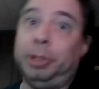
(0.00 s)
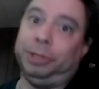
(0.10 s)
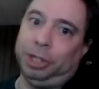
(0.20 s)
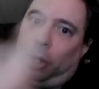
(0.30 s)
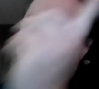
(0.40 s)

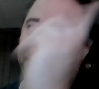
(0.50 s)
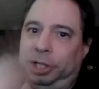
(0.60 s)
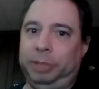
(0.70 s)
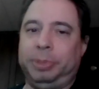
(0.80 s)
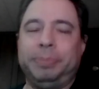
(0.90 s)
Well, the old
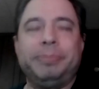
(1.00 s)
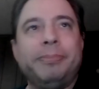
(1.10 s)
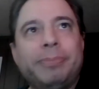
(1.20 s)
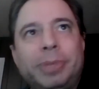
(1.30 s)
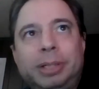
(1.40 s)
theme.
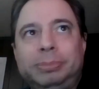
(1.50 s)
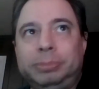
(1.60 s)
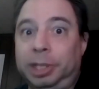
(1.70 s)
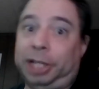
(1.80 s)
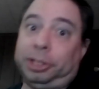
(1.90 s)

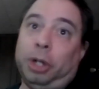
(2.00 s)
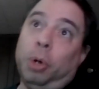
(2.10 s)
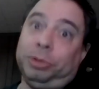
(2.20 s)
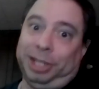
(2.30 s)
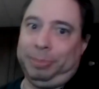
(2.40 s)
Well, not the
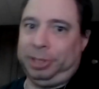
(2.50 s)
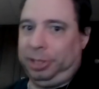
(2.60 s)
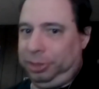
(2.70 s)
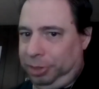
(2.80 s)
old theme, the,